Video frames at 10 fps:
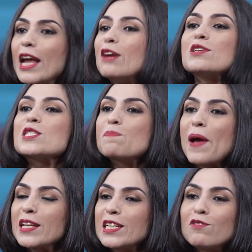
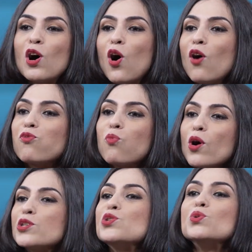irrespective of
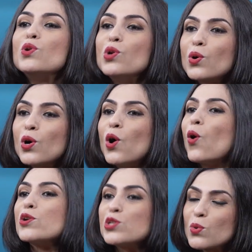what you look
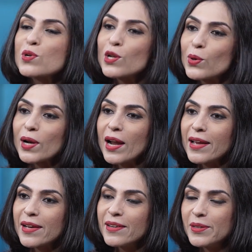or don't look
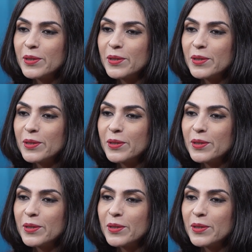like.